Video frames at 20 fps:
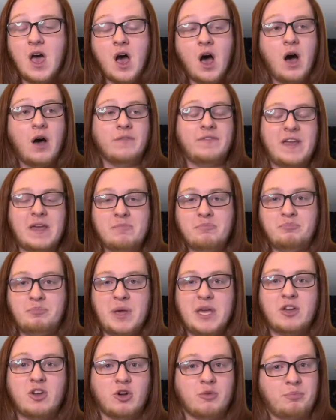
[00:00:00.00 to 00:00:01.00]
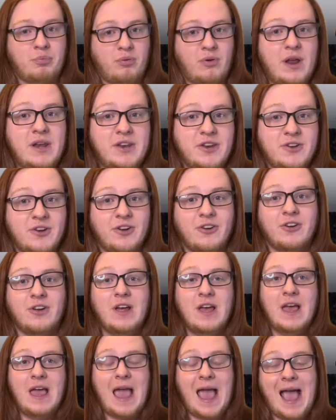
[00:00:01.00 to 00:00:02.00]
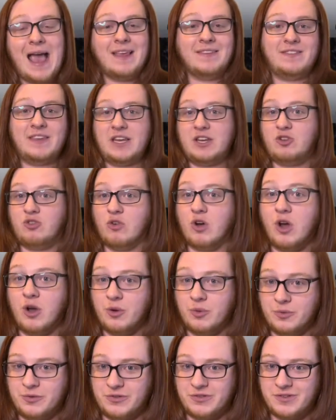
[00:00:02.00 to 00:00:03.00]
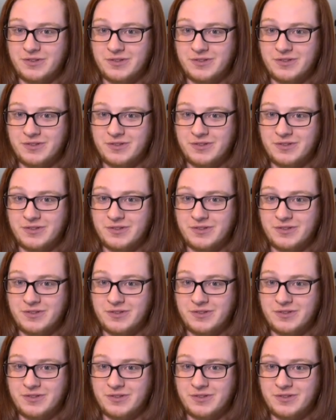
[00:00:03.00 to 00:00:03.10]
of a bigger predator as it grows.